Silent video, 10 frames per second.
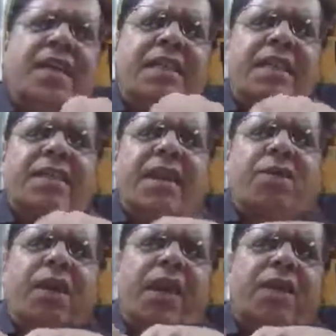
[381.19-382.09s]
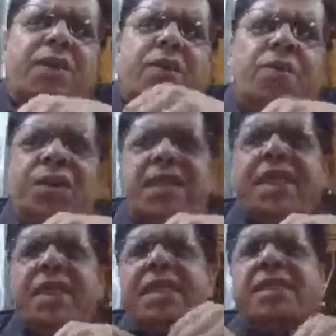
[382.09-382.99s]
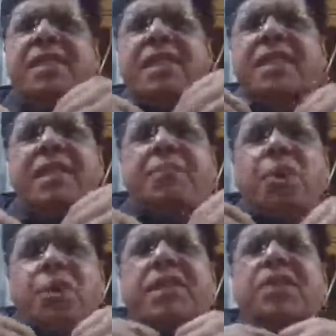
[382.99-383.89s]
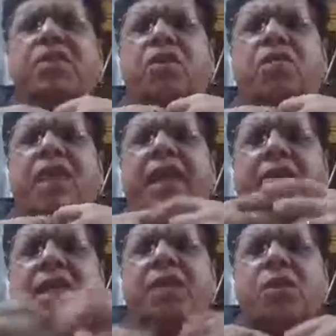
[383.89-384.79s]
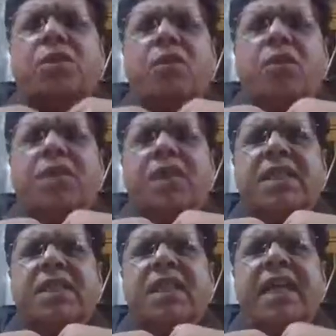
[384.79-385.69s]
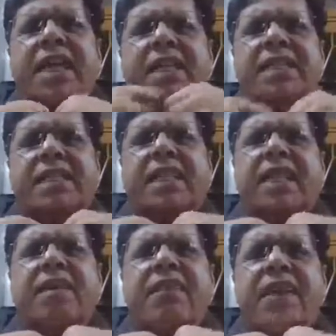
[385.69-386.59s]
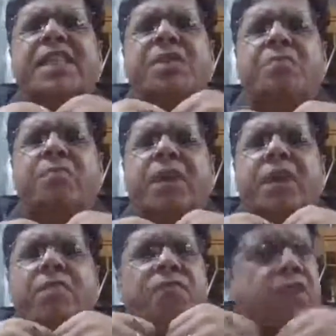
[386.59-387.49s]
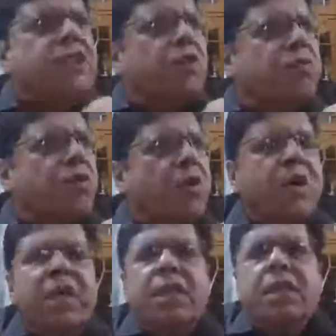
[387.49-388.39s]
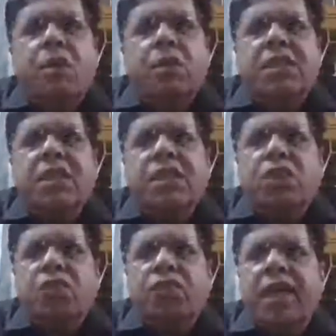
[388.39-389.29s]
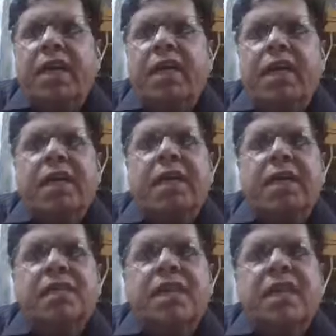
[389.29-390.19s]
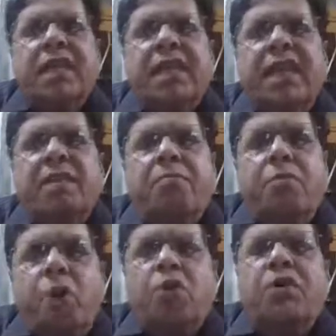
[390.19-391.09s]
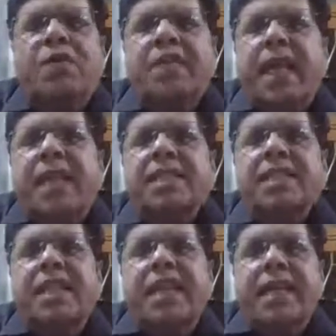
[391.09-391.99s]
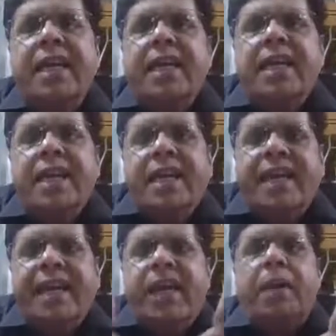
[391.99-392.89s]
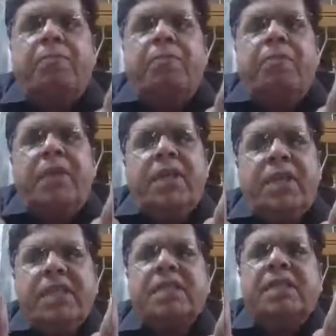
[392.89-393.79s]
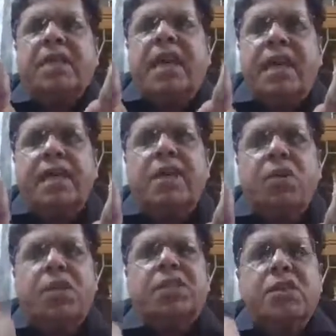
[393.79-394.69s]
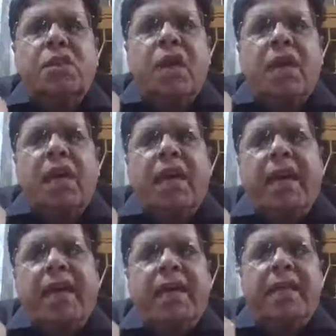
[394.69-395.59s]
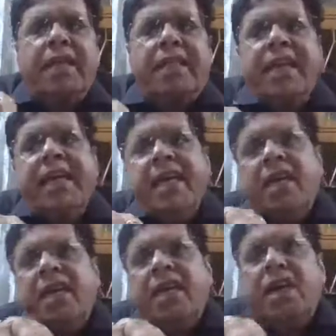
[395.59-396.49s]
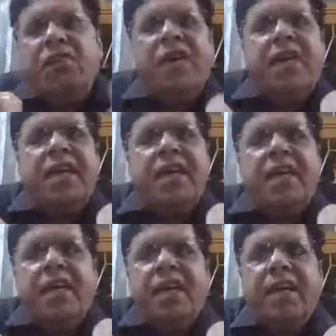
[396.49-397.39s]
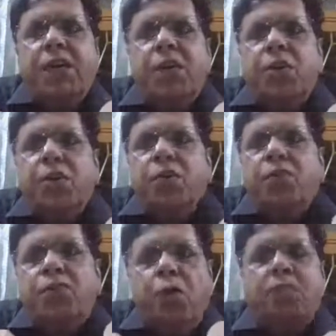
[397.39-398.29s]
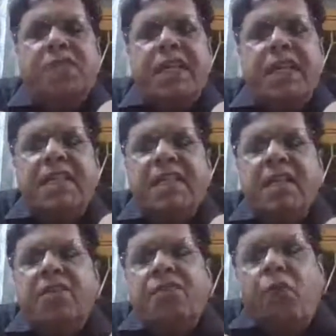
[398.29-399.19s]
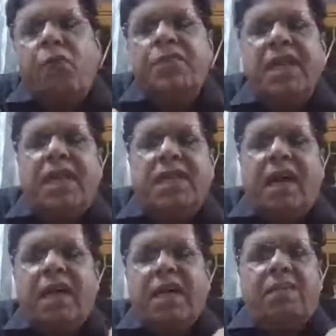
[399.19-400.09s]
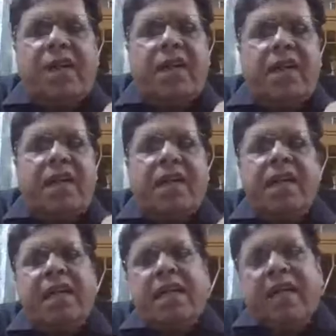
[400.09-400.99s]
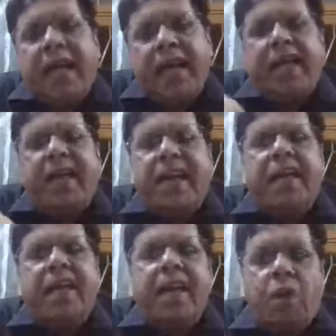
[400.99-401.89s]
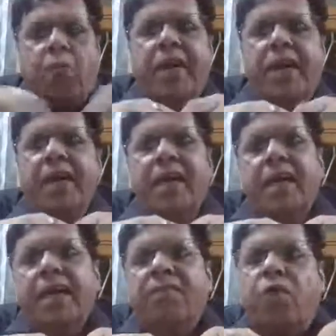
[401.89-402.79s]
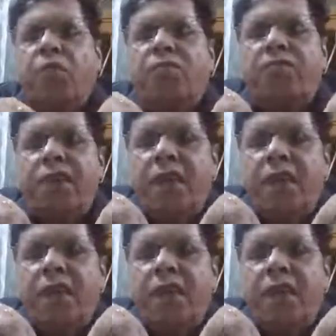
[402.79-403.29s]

So I would like to say this, the process of atherosclerosis, it's very simple. First of all, the oxidation of LDL occurs, then monocytes, they take up this LDL cholesterol and they convert it into foam cells. Foam cells ultimately aggregate, accumulate, and they form